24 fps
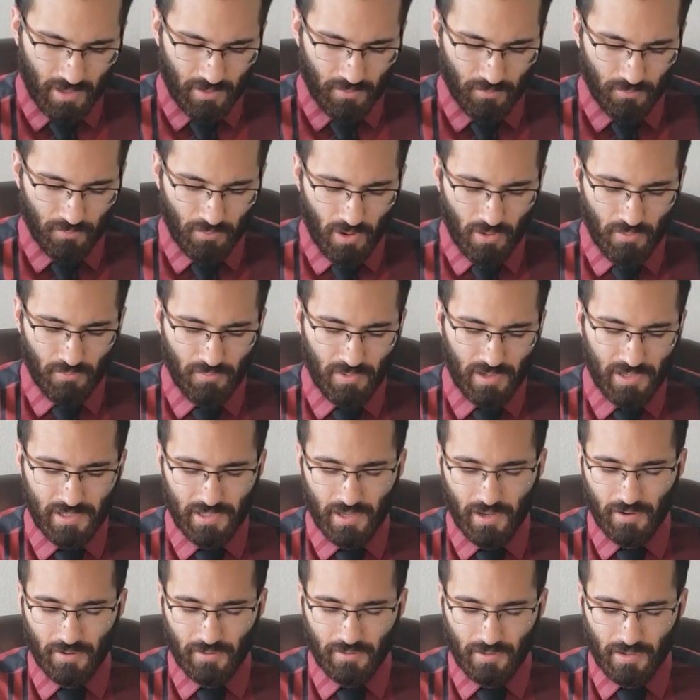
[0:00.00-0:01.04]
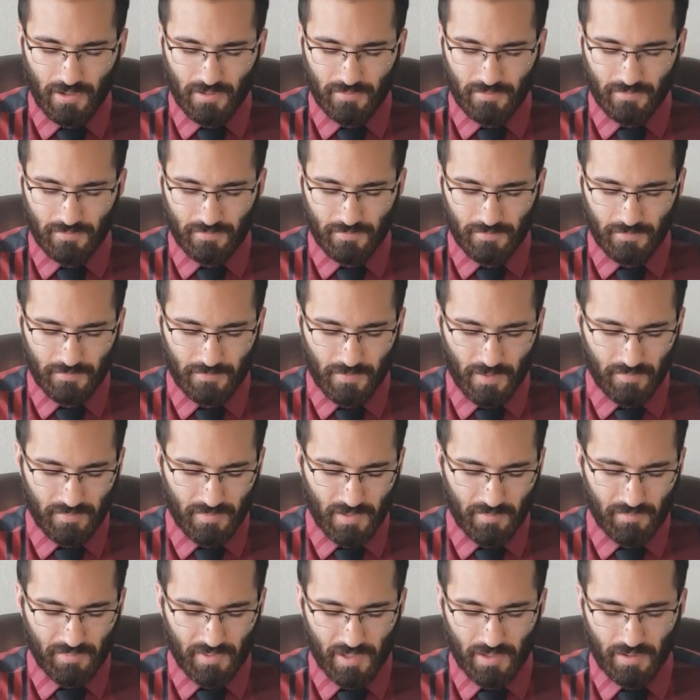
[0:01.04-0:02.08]
What we know from
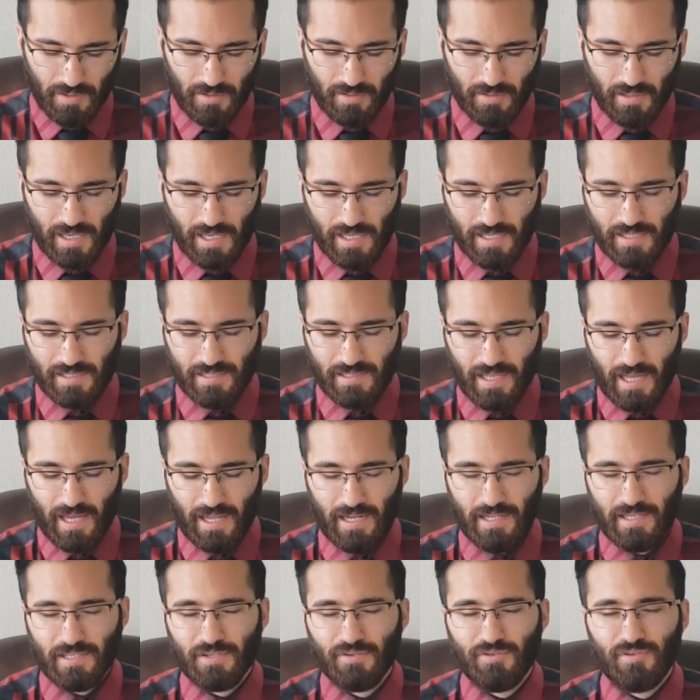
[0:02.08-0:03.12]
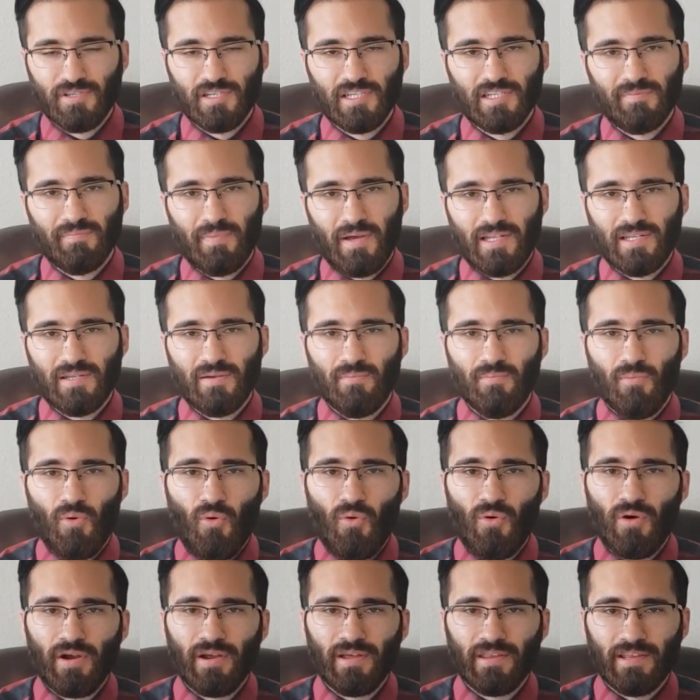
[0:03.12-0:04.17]
the bill is that it's going to spend
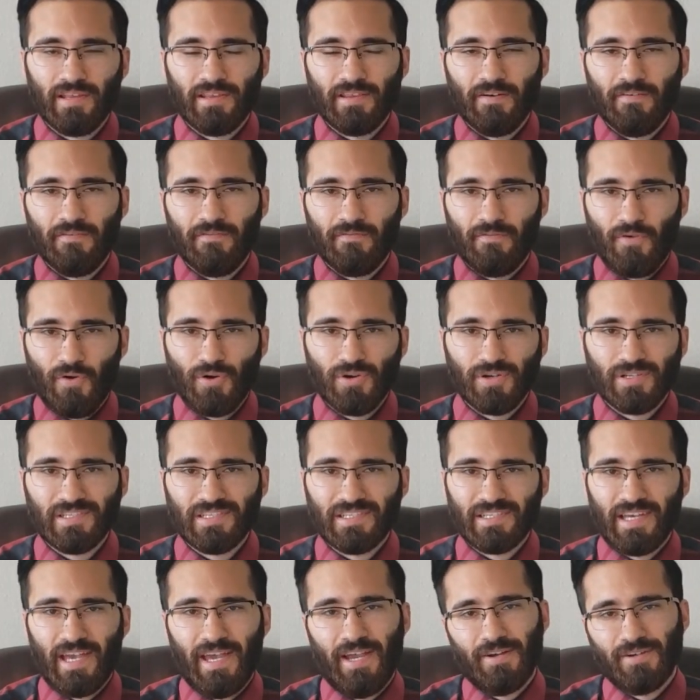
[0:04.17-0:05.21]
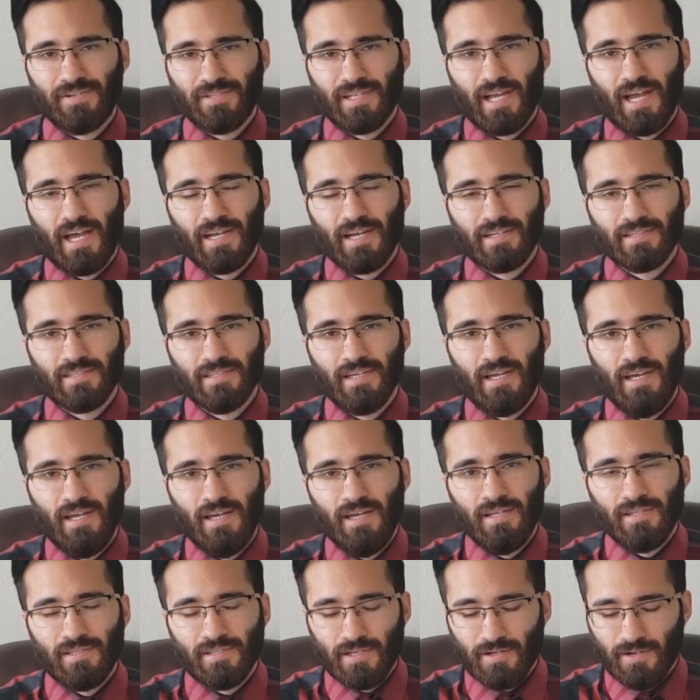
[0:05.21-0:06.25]
more than the first CARES Act.
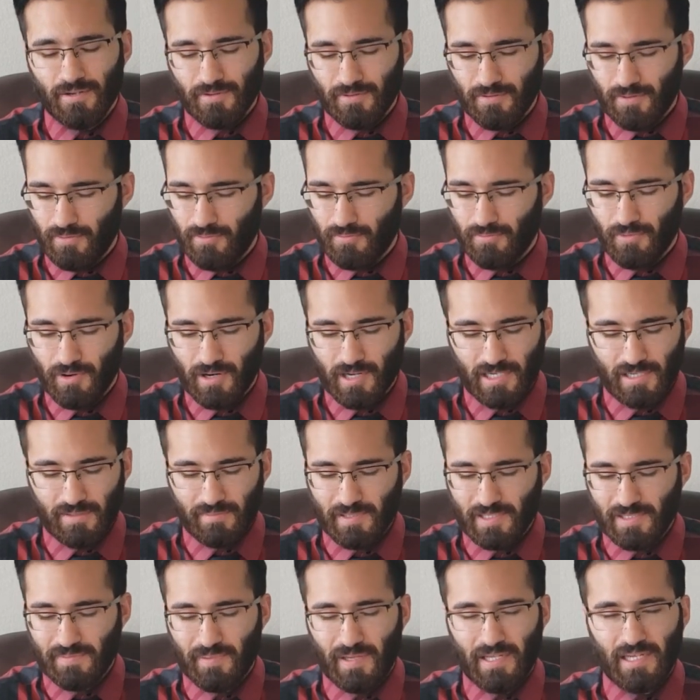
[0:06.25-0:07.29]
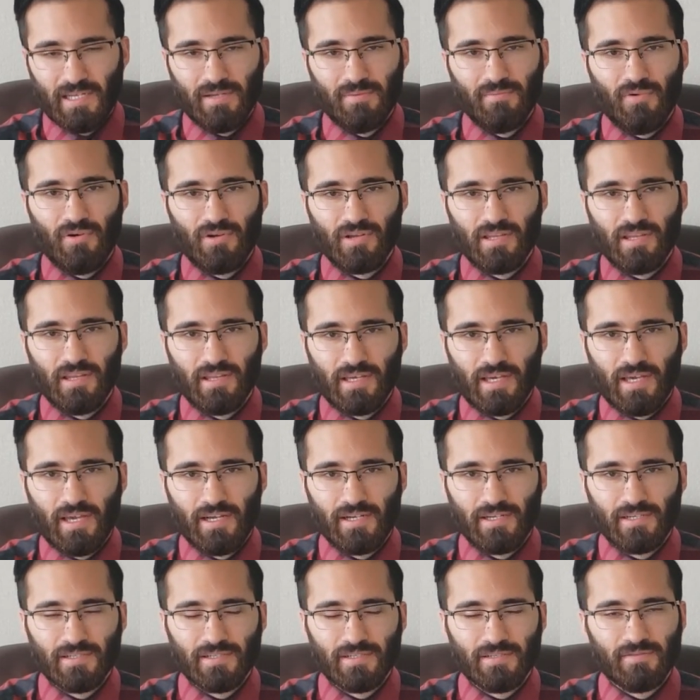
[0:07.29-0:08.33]
So we're going to be spending more than
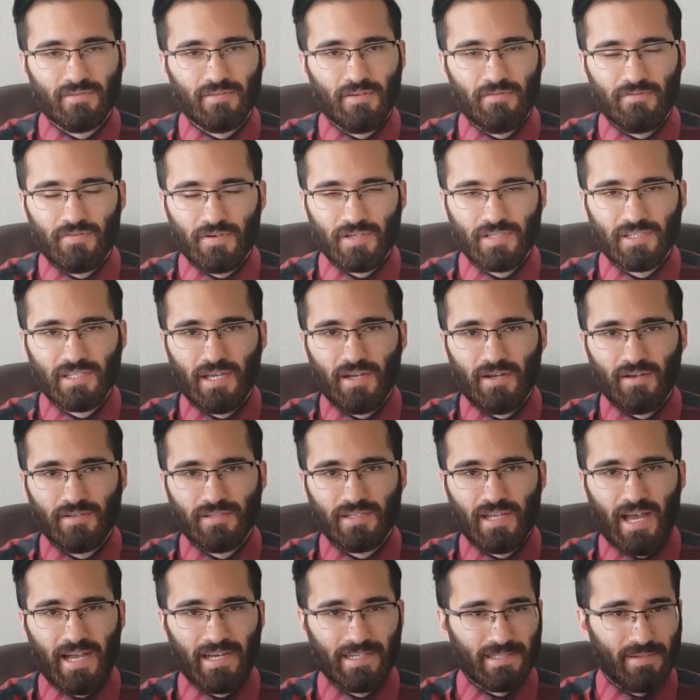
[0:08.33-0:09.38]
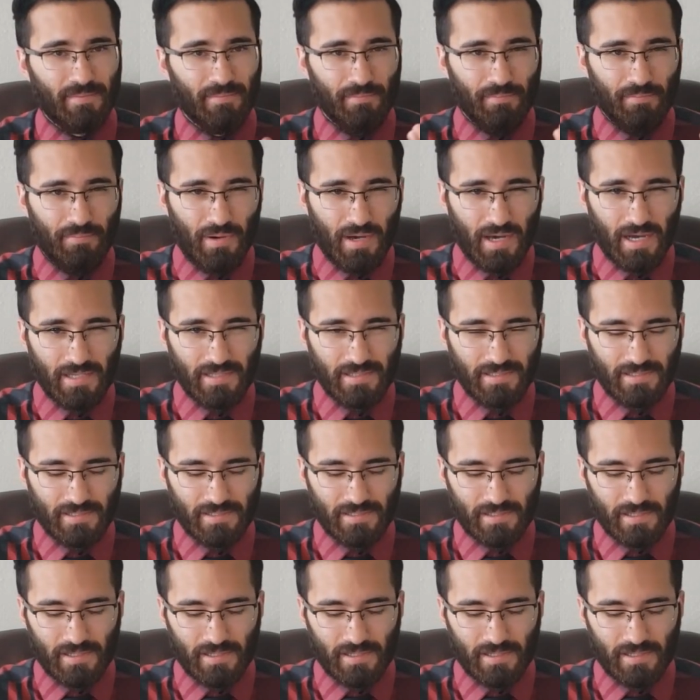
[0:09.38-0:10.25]
the first CARES Act, but